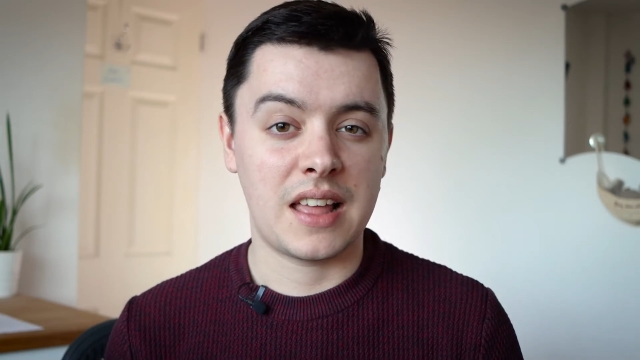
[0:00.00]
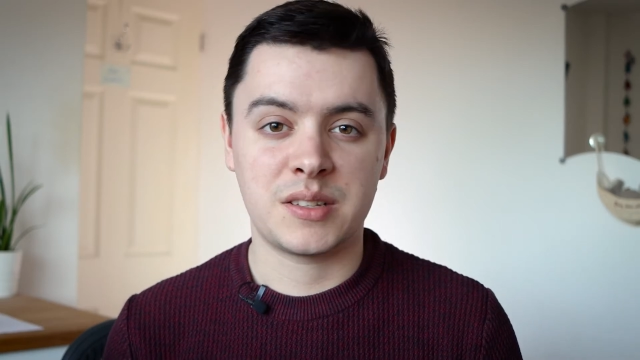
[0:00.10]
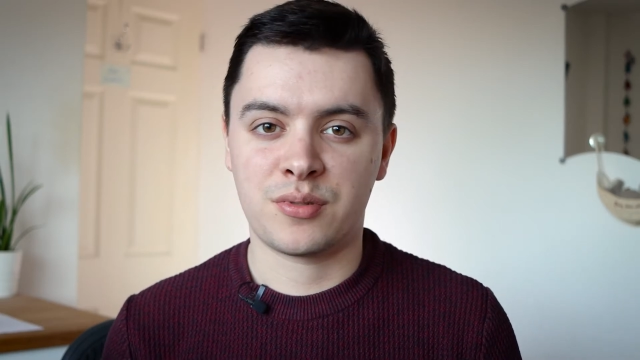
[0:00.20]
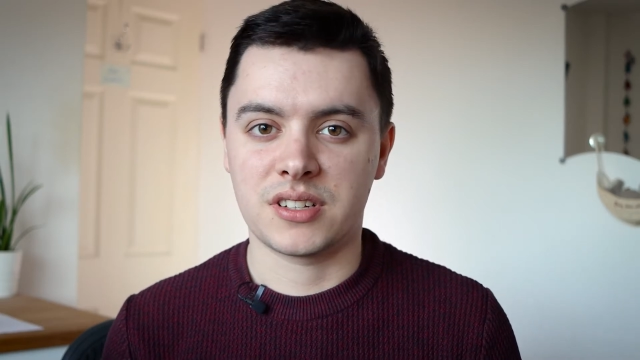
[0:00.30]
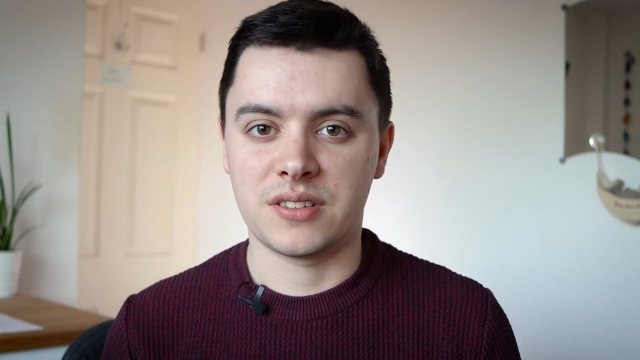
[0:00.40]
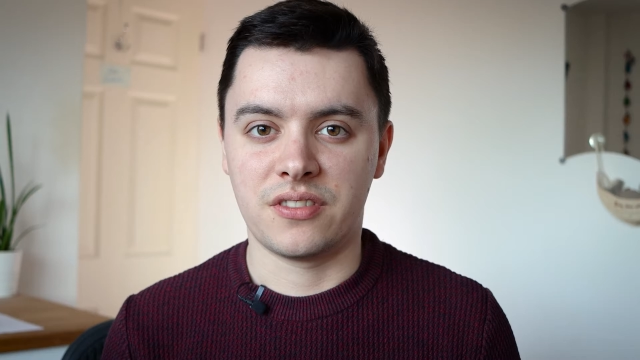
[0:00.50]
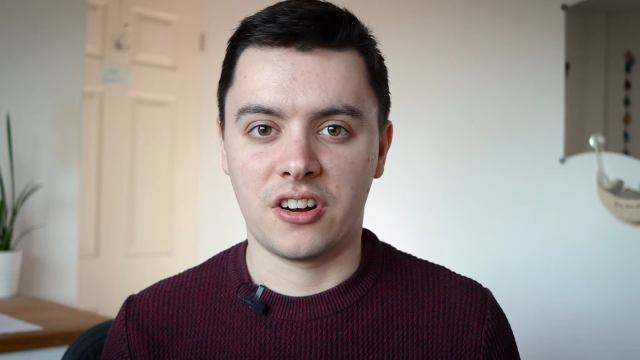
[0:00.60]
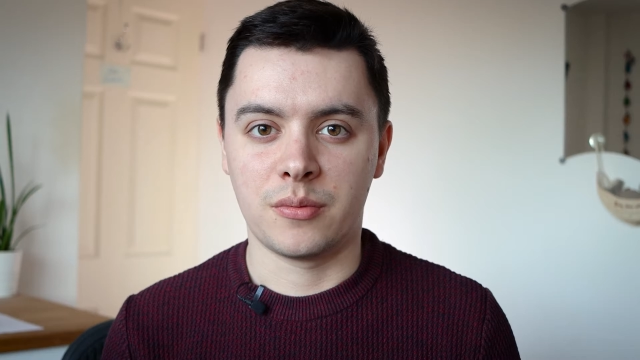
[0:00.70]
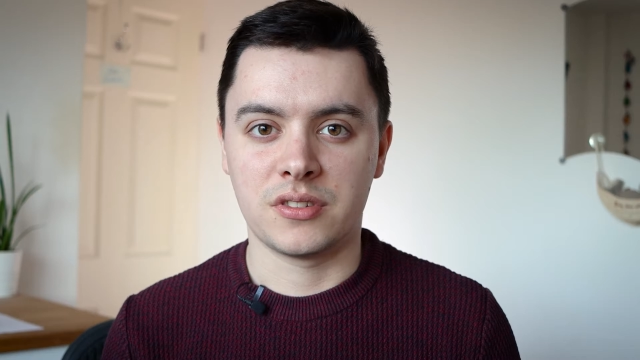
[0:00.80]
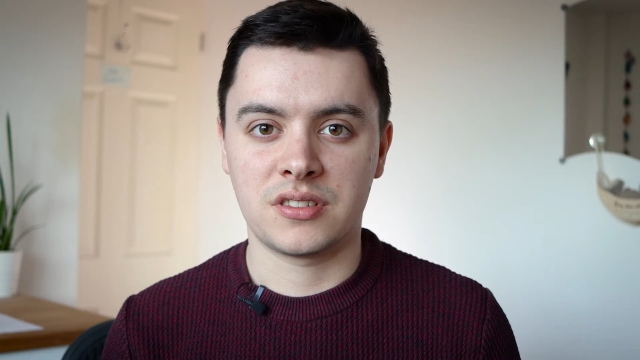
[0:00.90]
enterprise
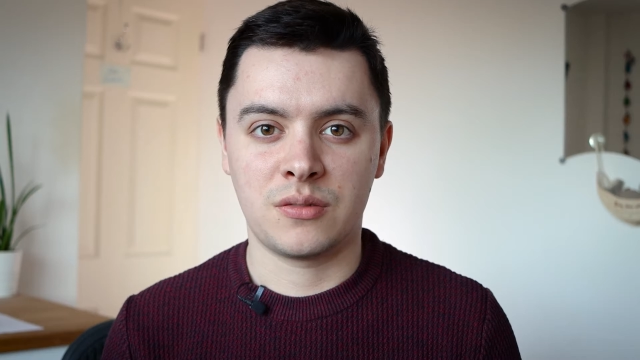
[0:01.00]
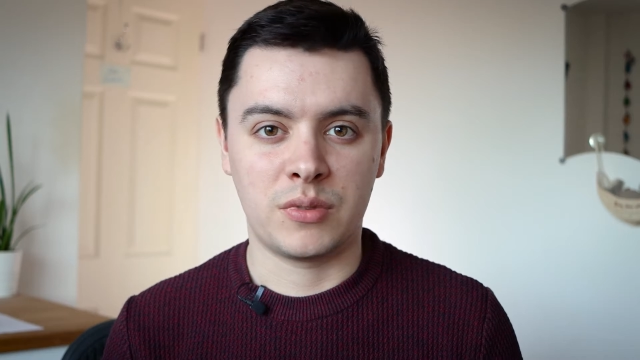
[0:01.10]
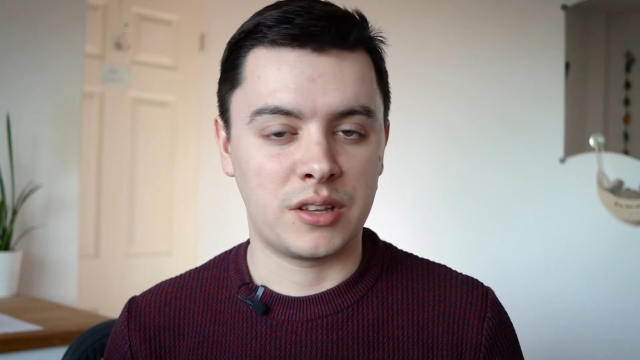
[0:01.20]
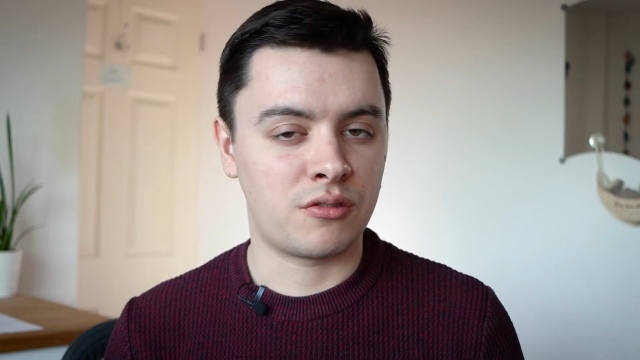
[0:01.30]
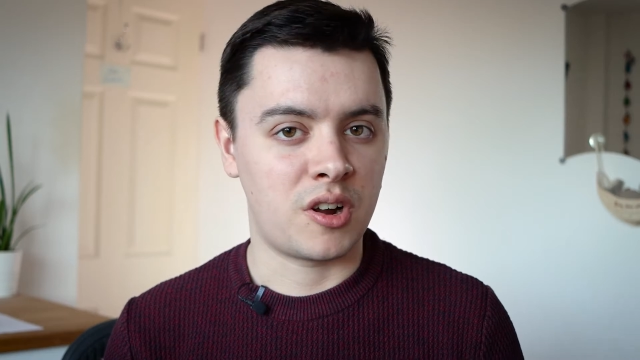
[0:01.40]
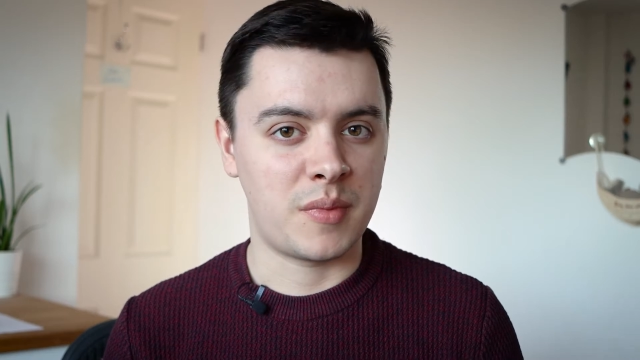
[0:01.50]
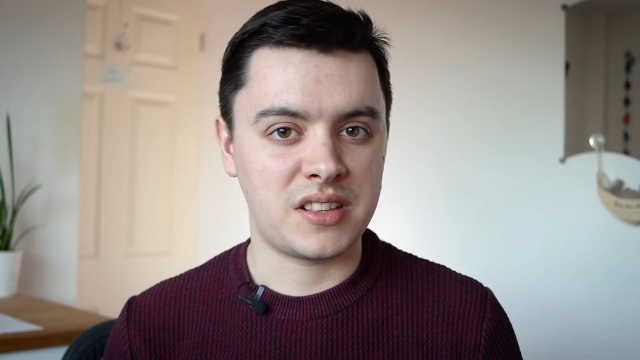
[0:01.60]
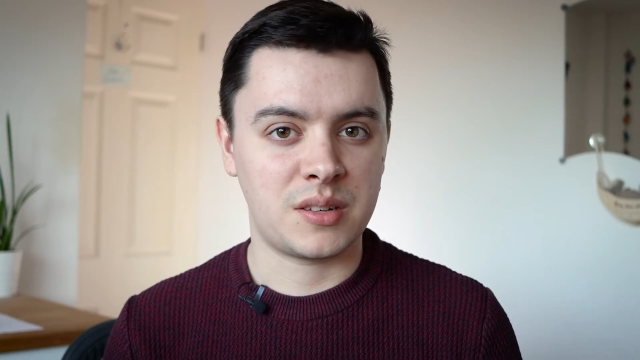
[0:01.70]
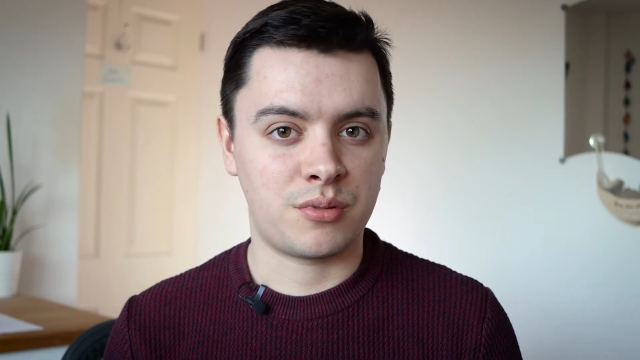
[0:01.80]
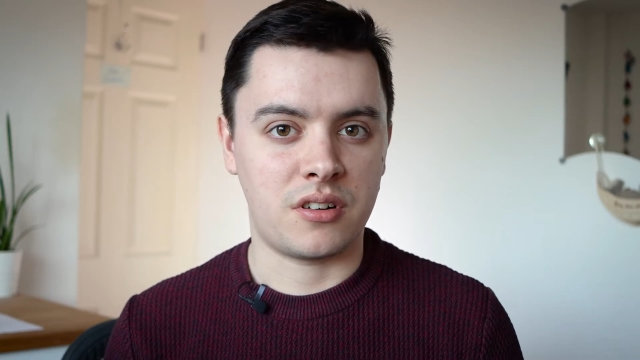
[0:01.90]
environment with Chrome
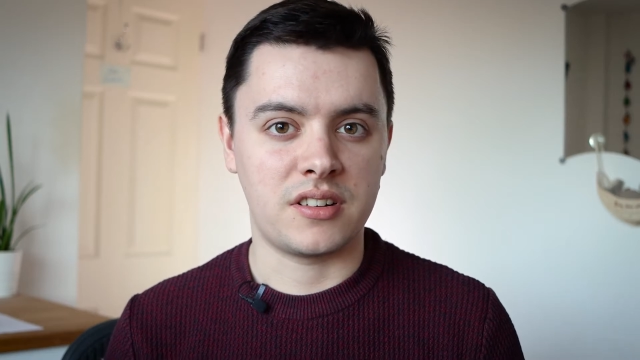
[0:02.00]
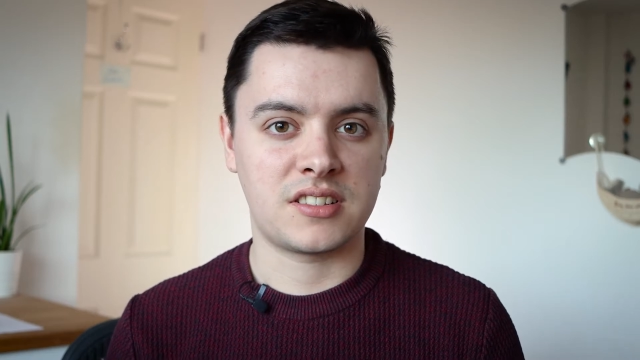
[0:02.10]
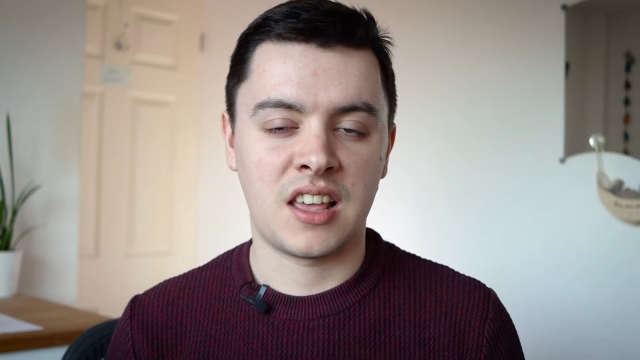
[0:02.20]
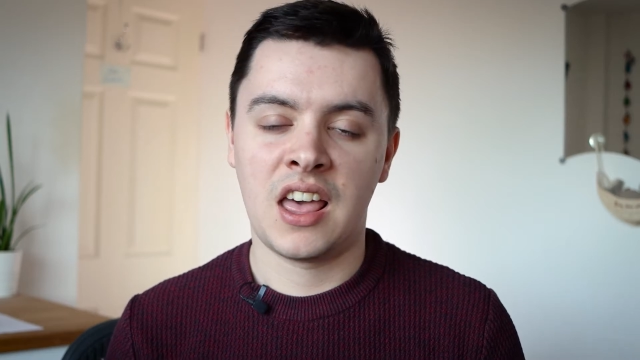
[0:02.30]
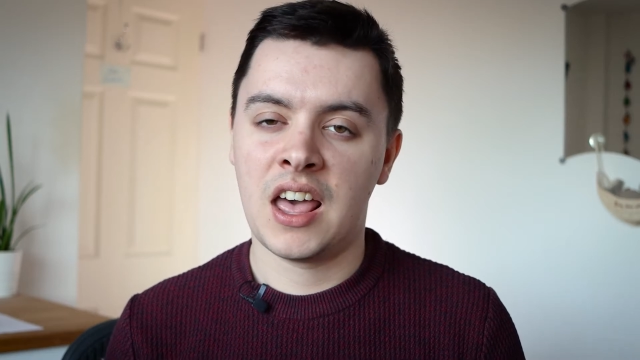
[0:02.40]
Enterprise.